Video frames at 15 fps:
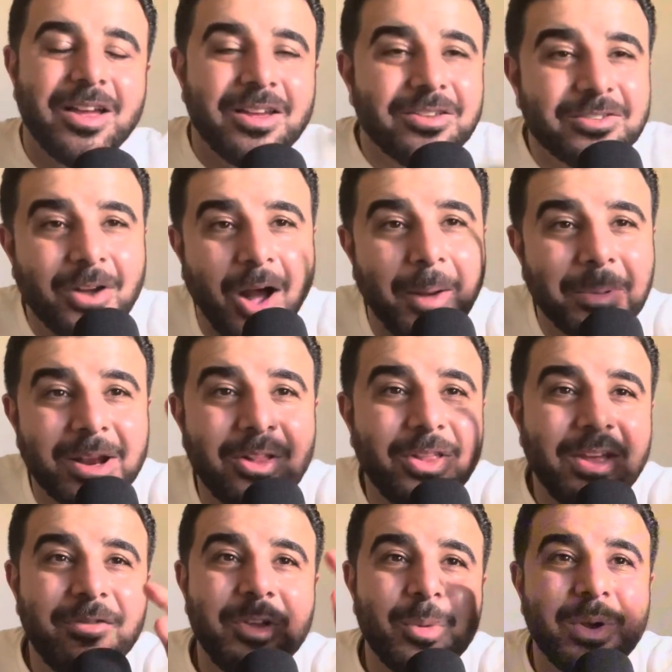So I'm going to
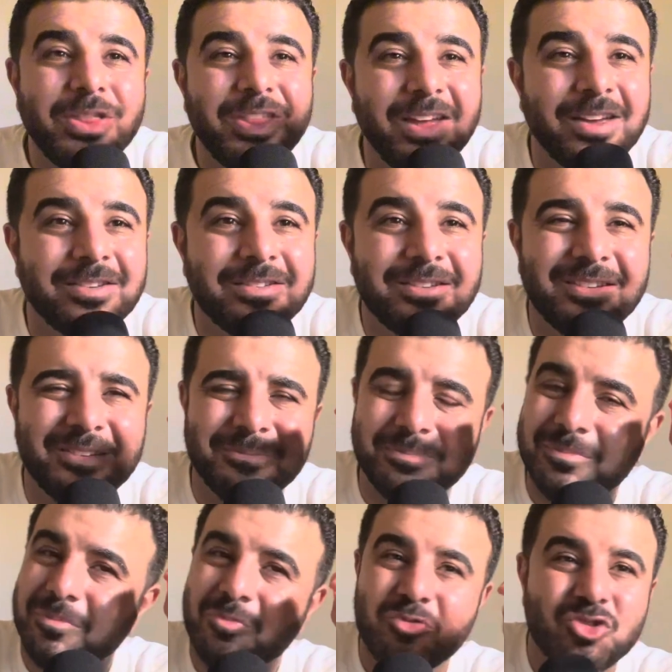leave you with this,
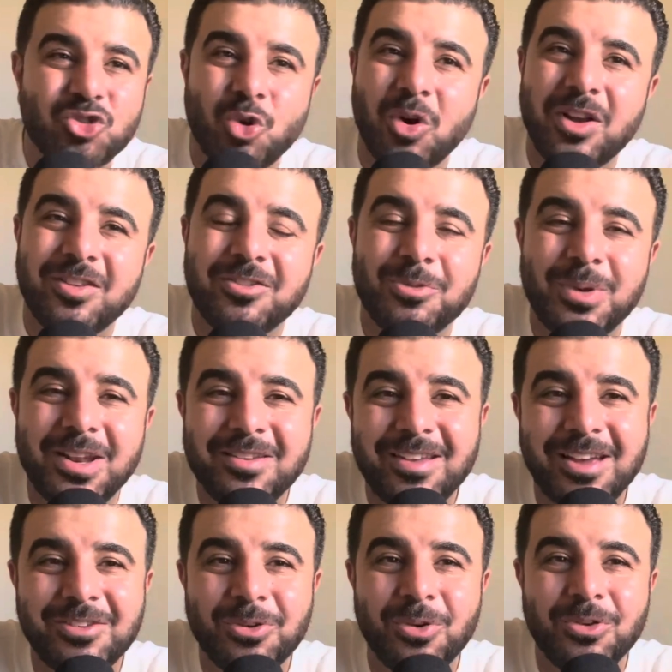short and sweet as
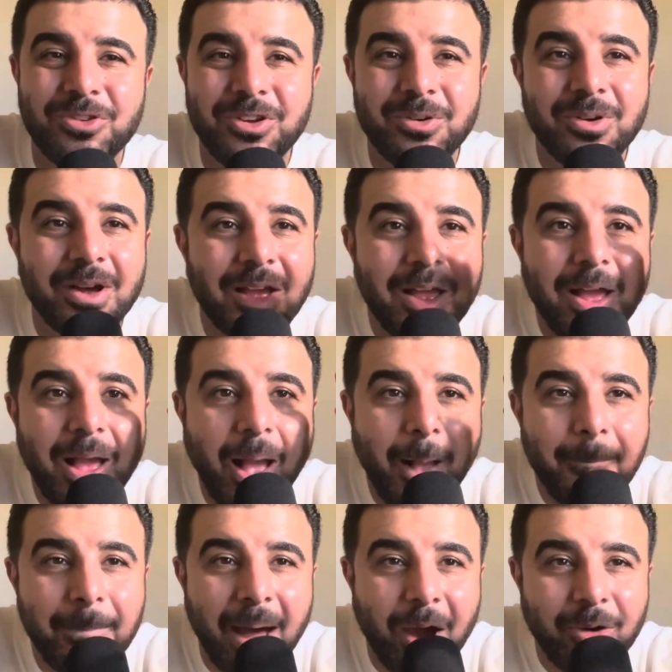I told you,
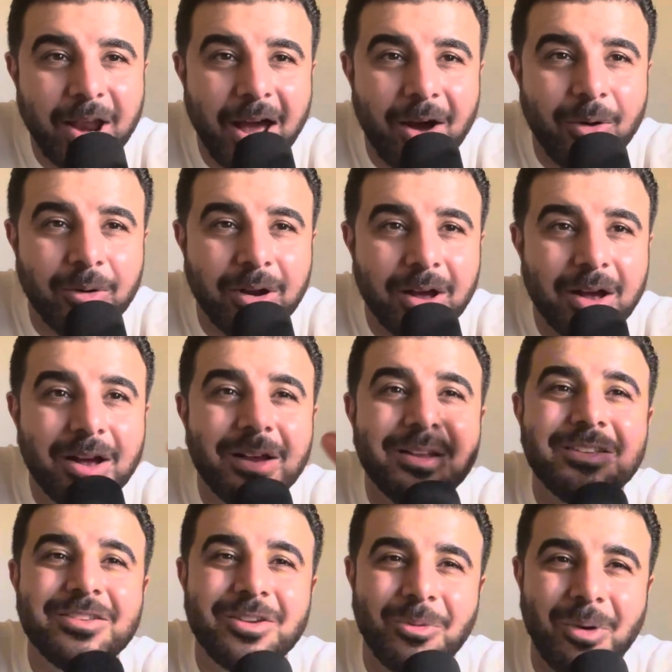bow down
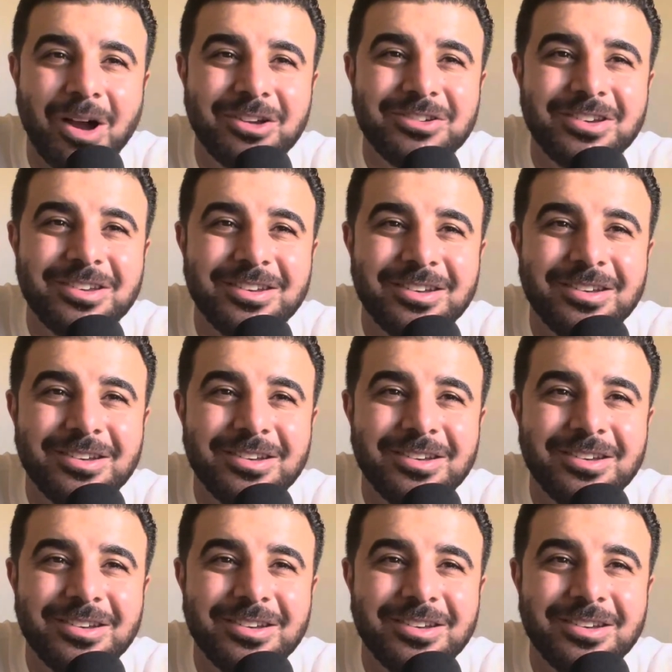to Washington.